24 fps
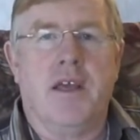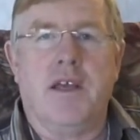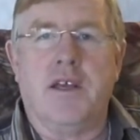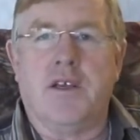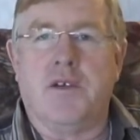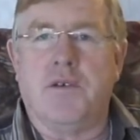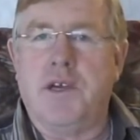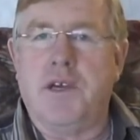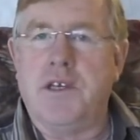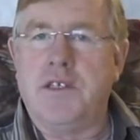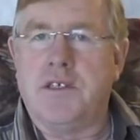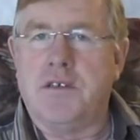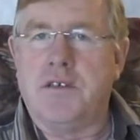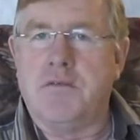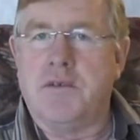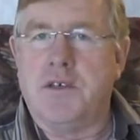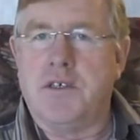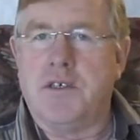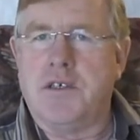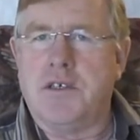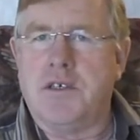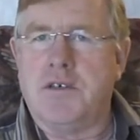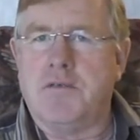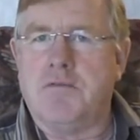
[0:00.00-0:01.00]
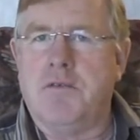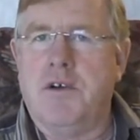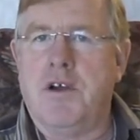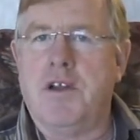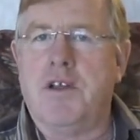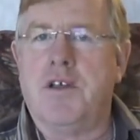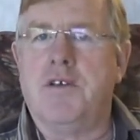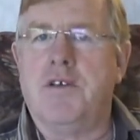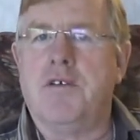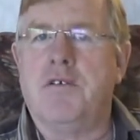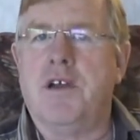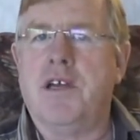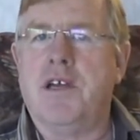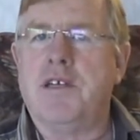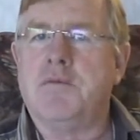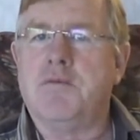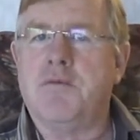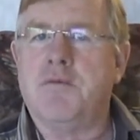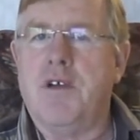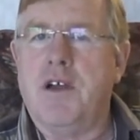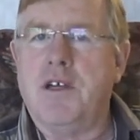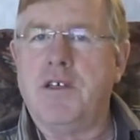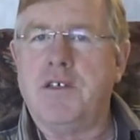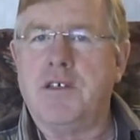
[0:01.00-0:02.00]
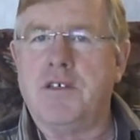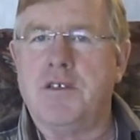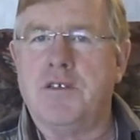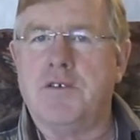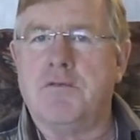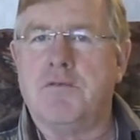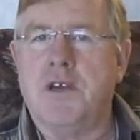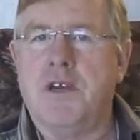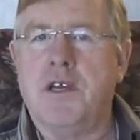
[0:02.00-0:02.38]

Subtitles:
He questioned me. He says, "What are your aspirations?